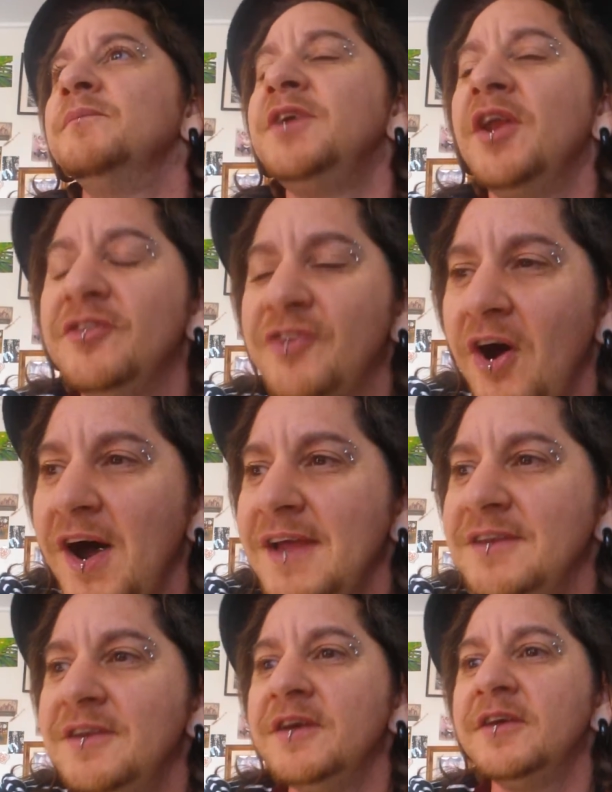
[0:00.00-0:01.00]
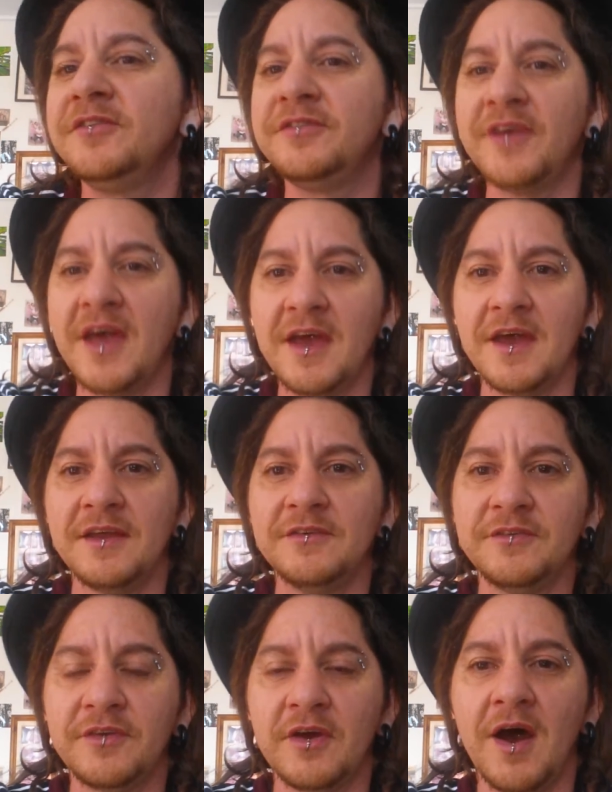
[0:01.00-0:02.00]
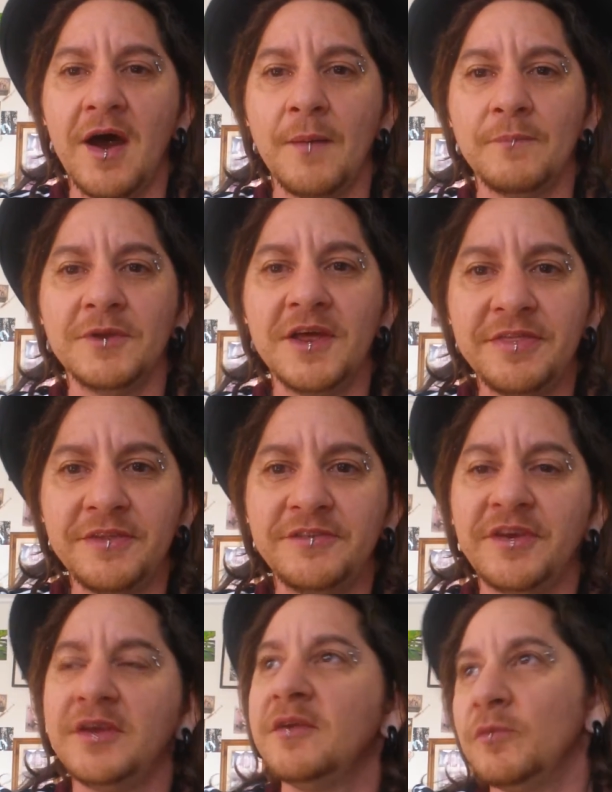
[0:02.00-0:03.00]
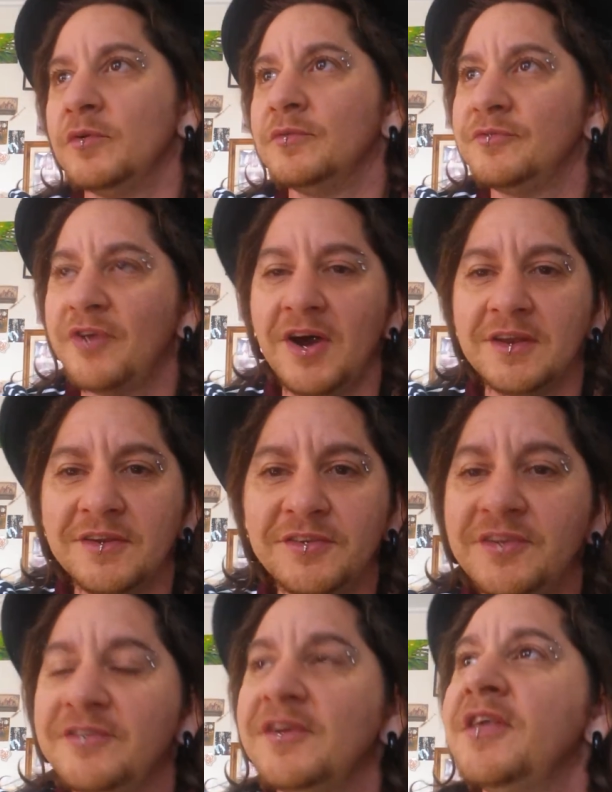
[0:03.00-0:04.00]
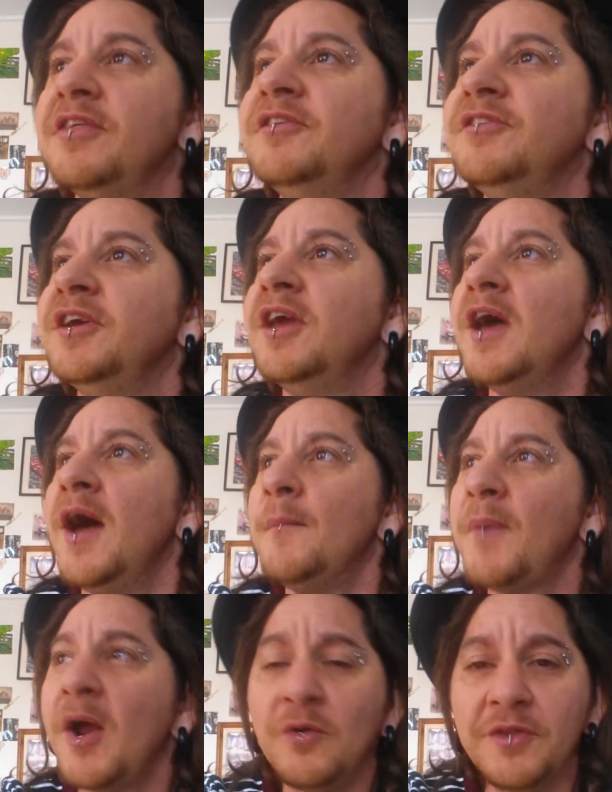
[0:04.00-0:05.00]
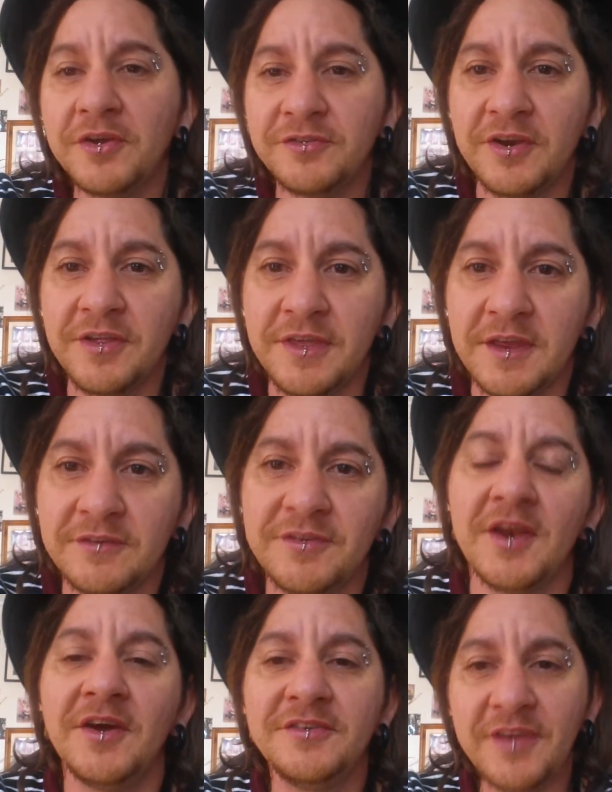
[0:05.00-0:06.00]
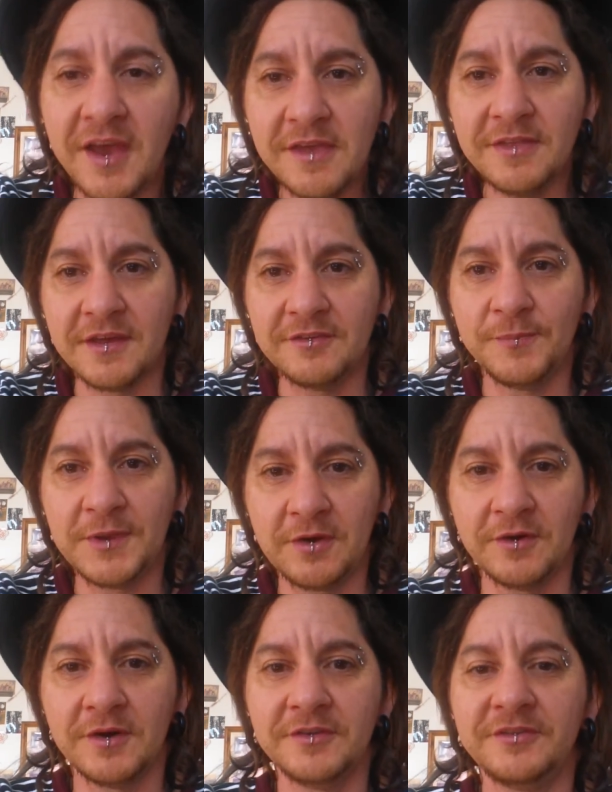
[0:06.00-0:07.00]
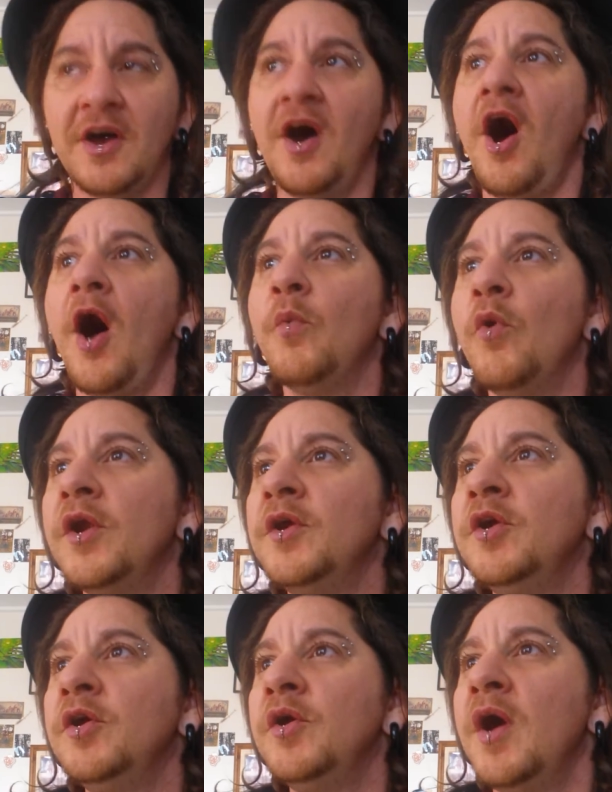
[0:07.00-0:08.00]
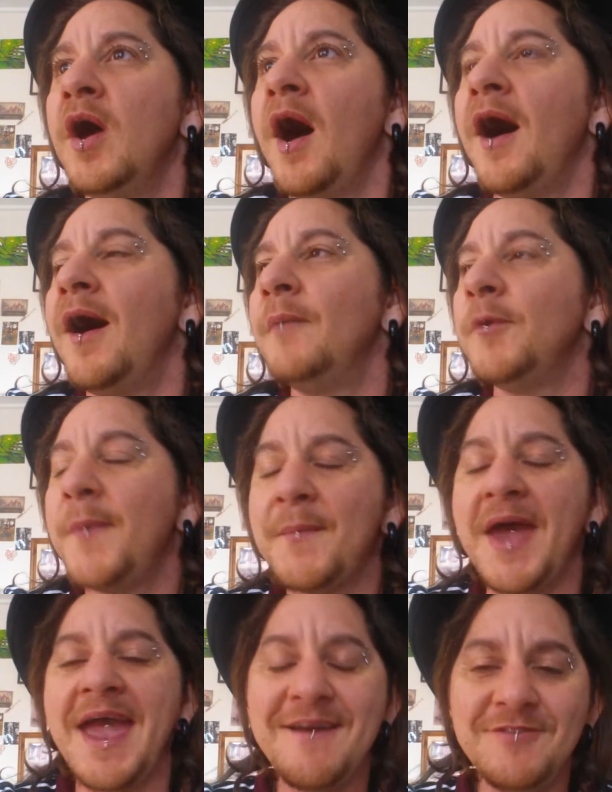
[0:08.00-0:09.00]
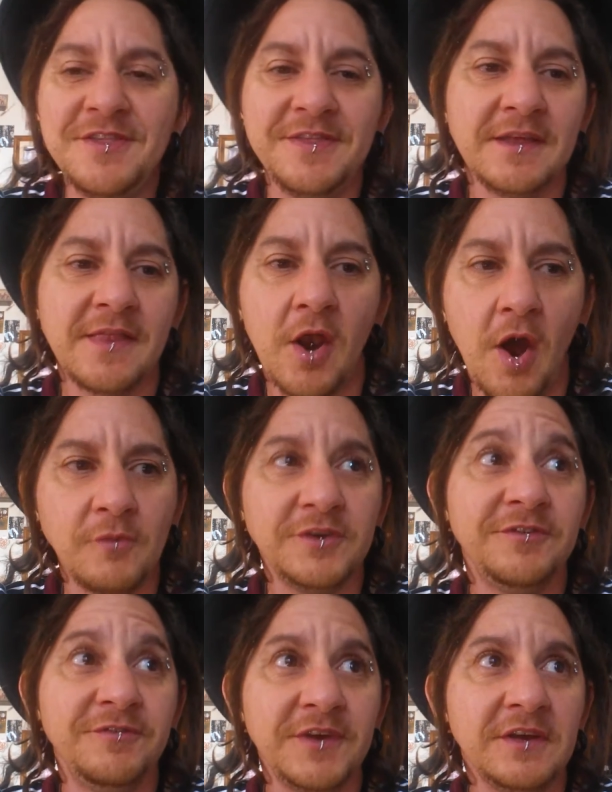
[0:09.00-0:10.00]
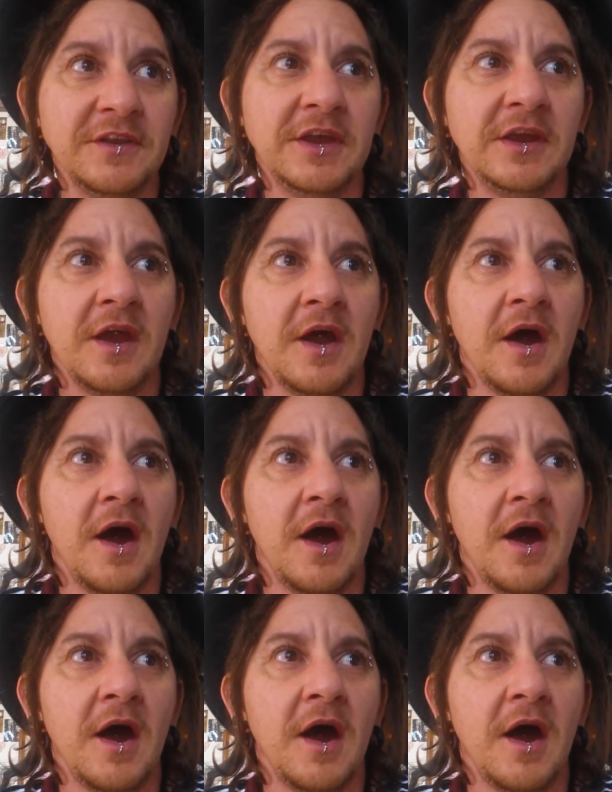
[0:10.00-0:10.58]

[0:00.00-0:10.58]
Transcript: you know, tiredness and lethargy. Well, tiredness is lethargy, but all those sort of things. And I say this because I want to remember everything that I was feeling